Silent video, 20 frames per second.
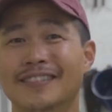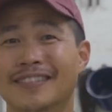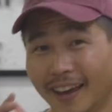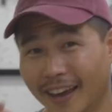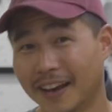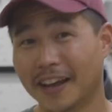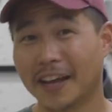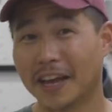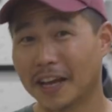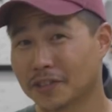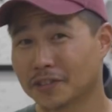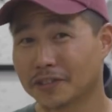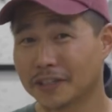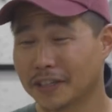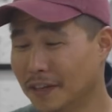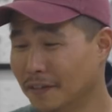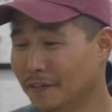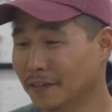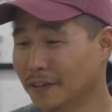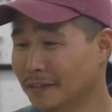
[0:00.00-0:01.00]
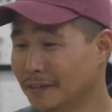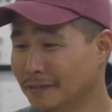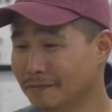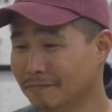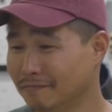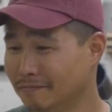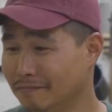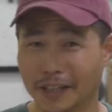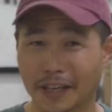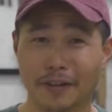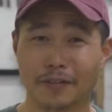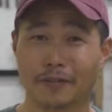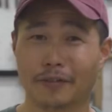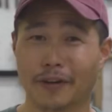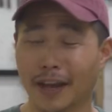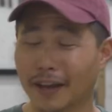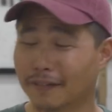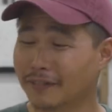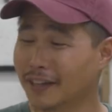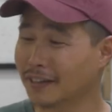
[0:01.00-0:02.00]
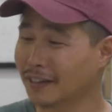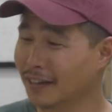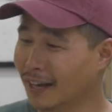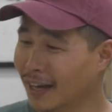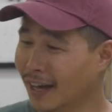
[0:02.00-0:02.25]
And I actually even engraved and